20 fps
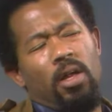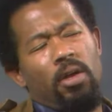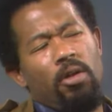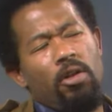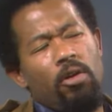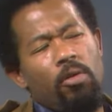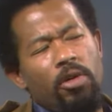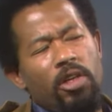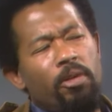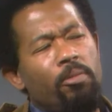No,
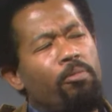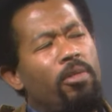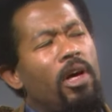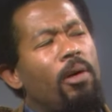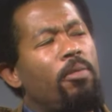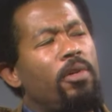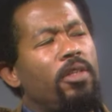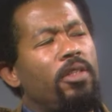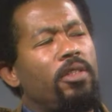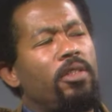we didn't
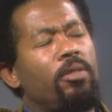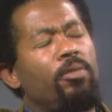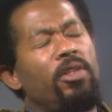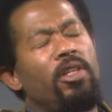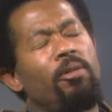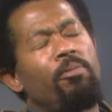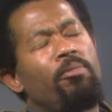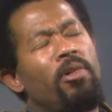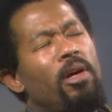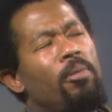publish. We
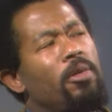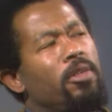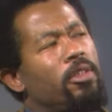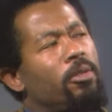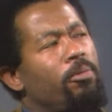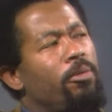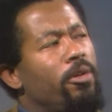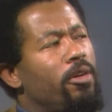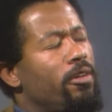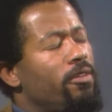didn't publish a
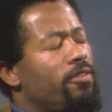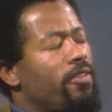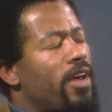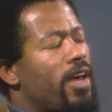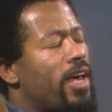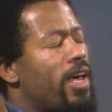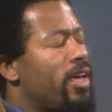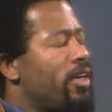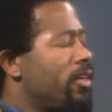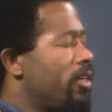
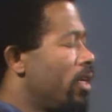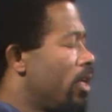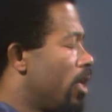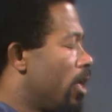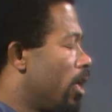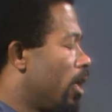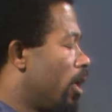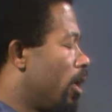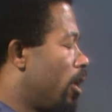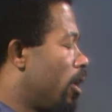prettified
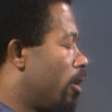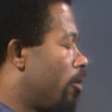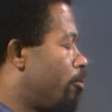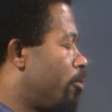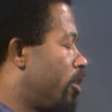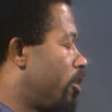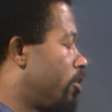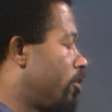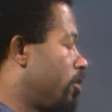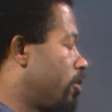
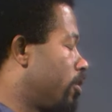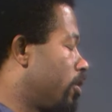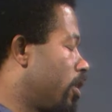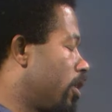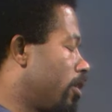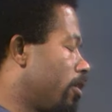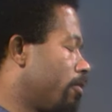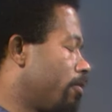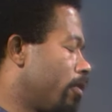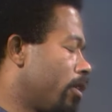picture
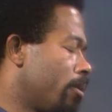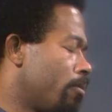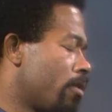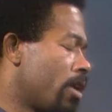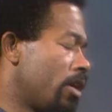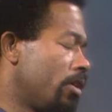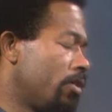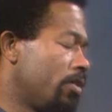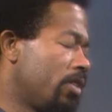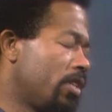of
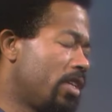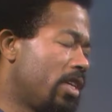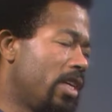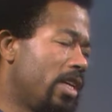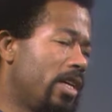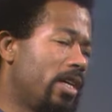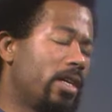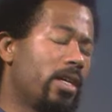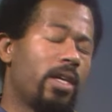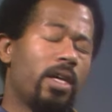Martin Luther
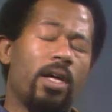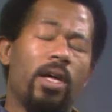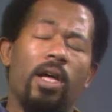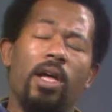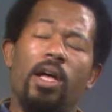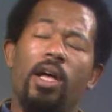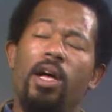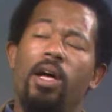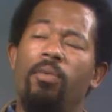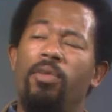King.
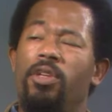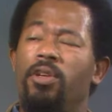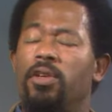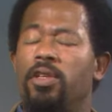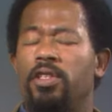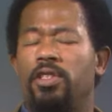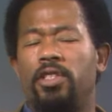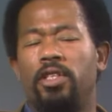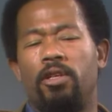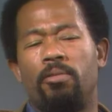We don't
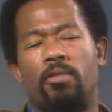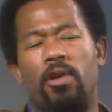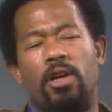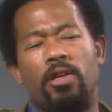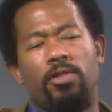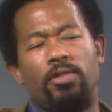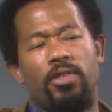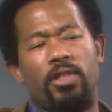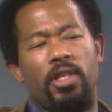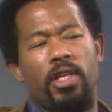consider
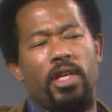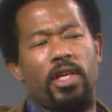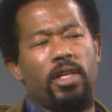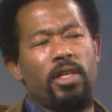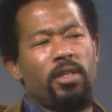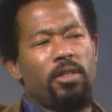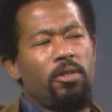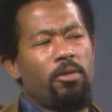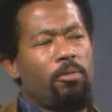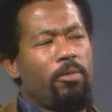Martin Luther
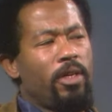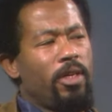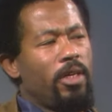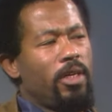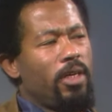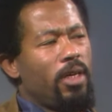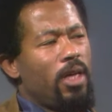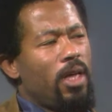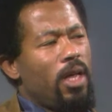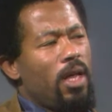King to
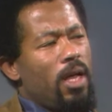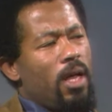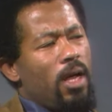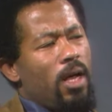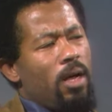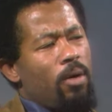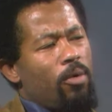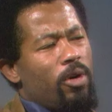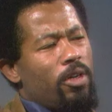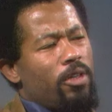be
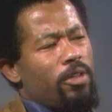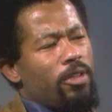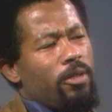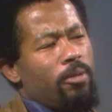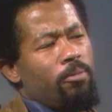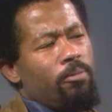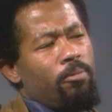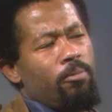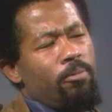one of the